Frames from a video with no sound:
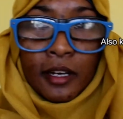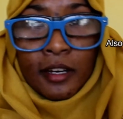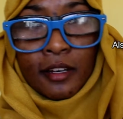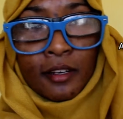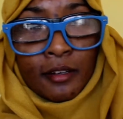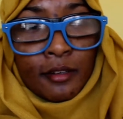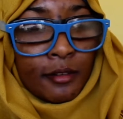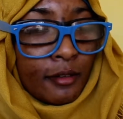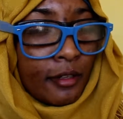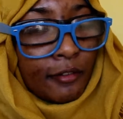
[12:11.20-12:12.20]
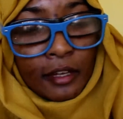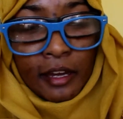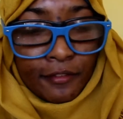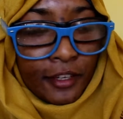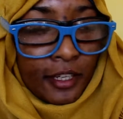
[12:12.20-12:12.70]
Well, if you
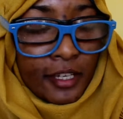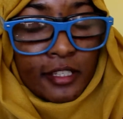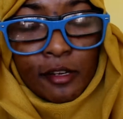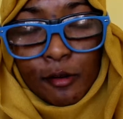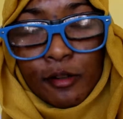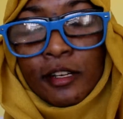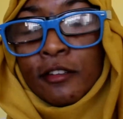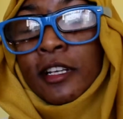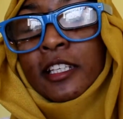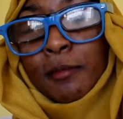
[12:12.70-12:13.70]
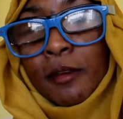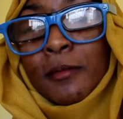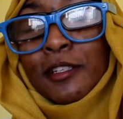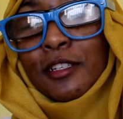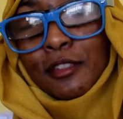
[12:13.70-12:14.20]
haven't, it's a cool little
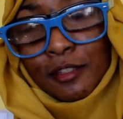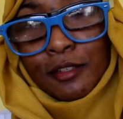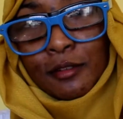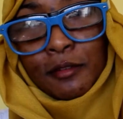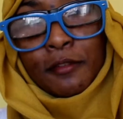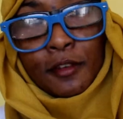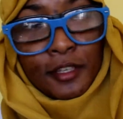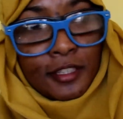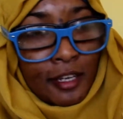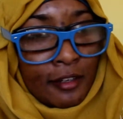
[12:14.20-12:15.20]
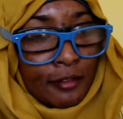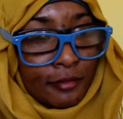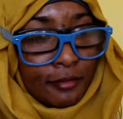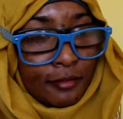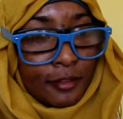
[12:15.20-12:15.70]
experiment to do for
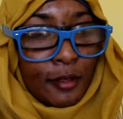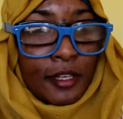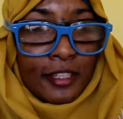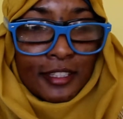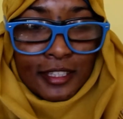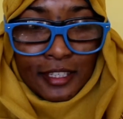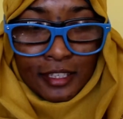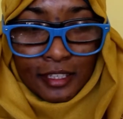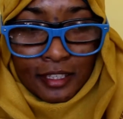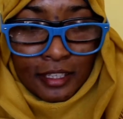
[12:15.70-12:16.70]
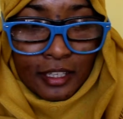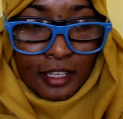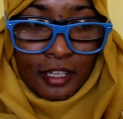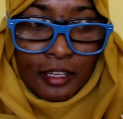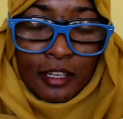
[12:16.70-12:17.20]
yourself so you can see
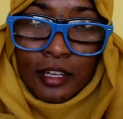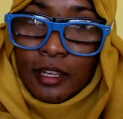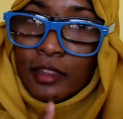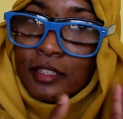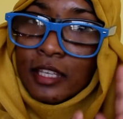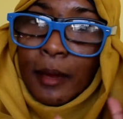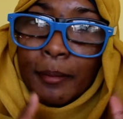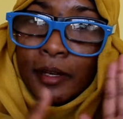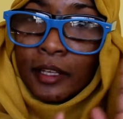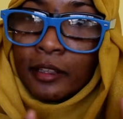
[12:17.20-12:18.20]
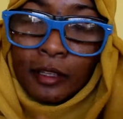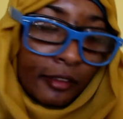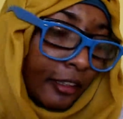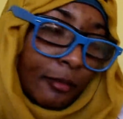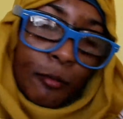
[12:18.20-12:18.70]
this happening, like
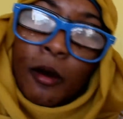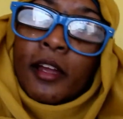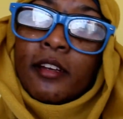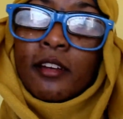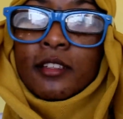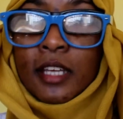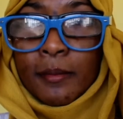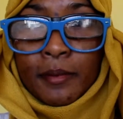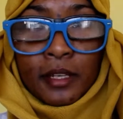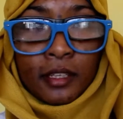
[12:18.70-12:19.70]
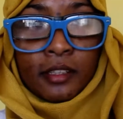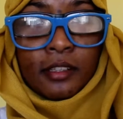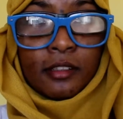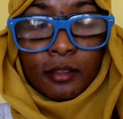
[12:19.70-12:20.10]
this whiteness happening, you